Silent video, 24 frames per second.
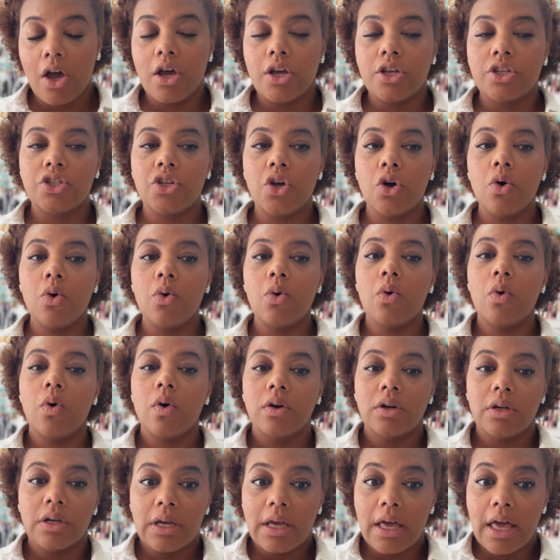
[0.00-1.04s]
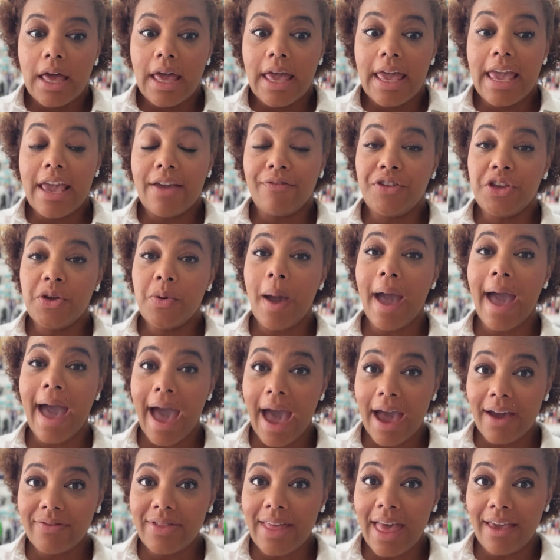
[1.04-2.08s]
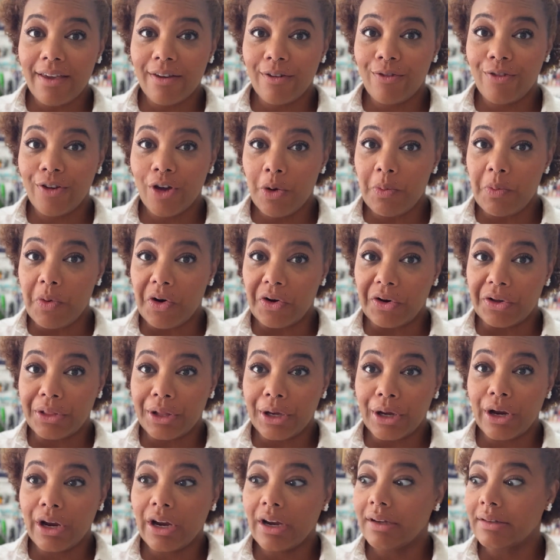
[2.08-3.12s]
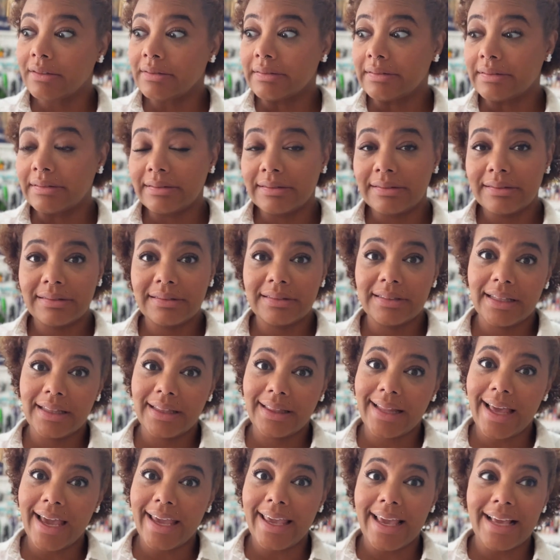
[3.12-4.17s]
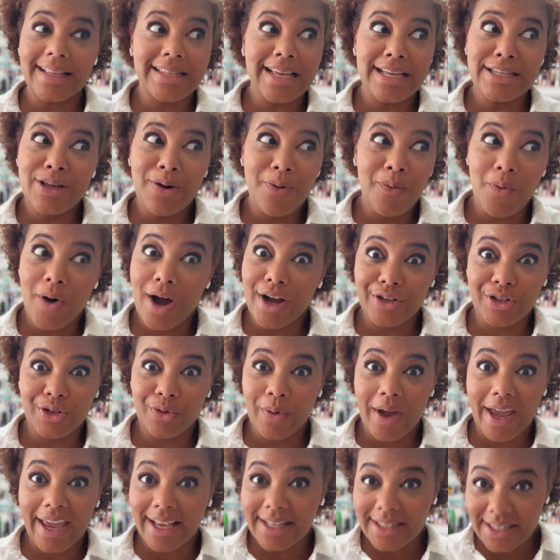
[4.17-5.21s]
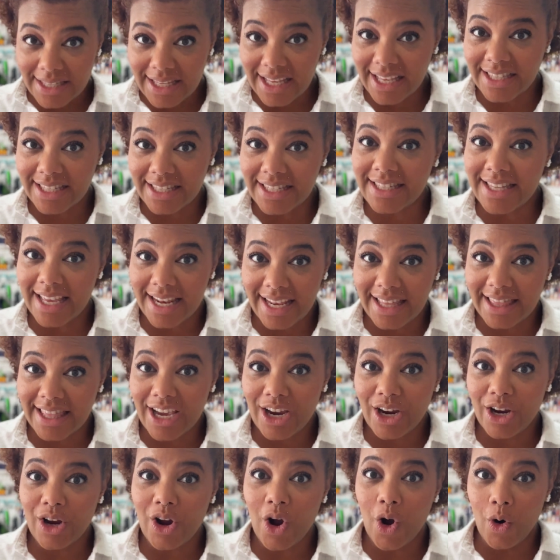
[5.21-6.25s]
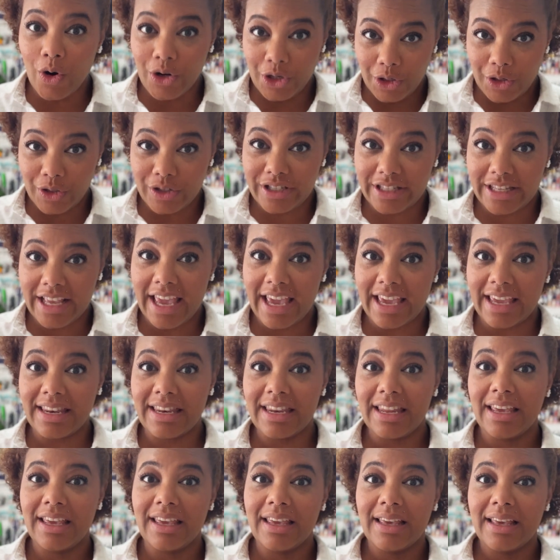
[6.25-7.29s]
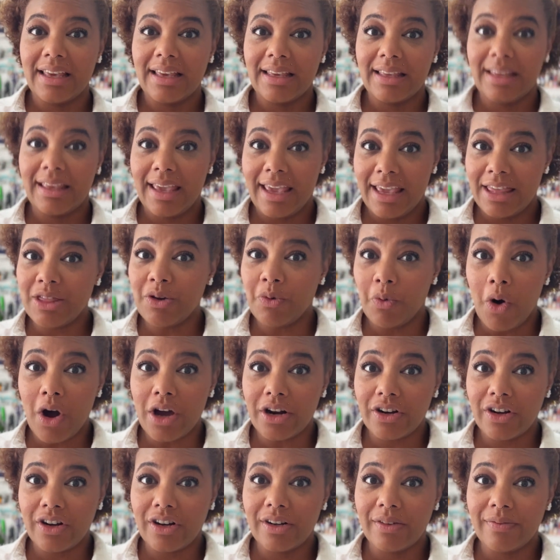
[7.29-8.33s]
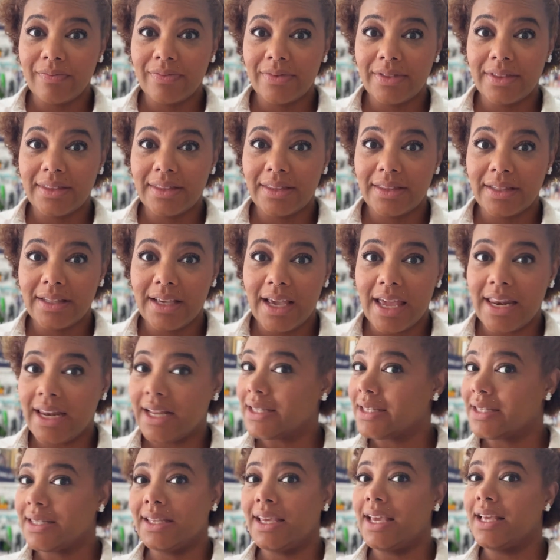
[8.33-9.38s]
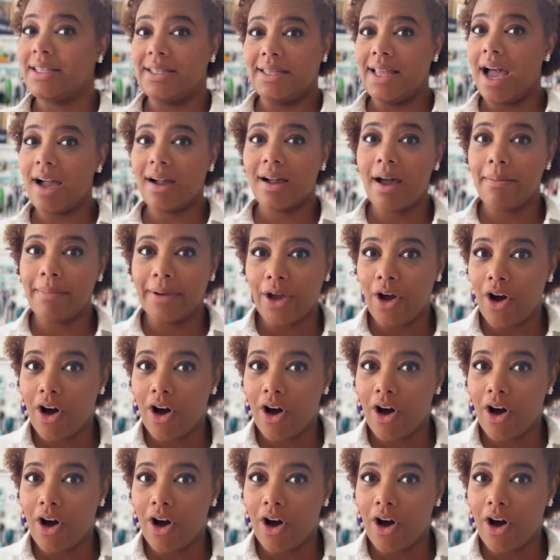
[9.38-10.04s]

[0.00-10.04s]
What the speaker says: So if you have that film on there, like, it doesn't wash away. It's sitting there on your skin in the water, and it's not coming